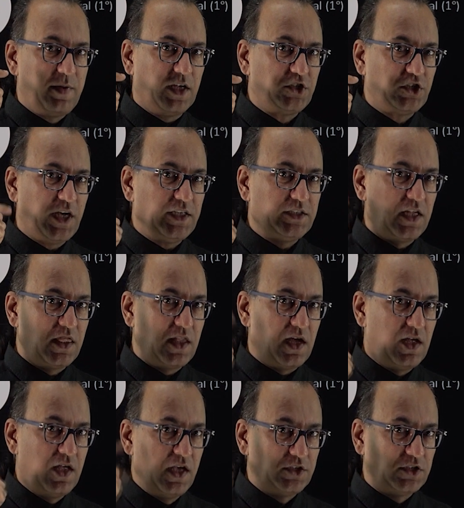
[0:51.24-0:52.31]
be a change in
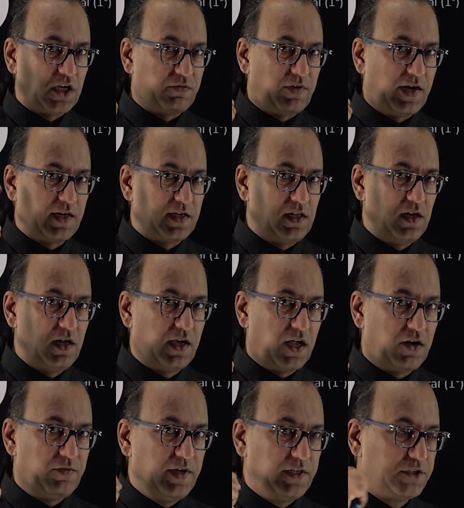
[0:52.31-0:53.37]
the cervical
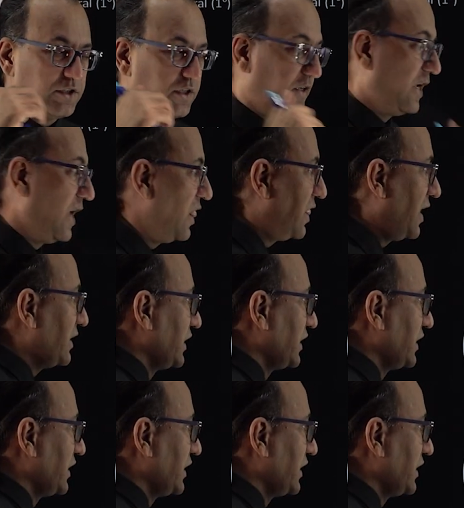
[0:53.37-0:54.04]
curvature in the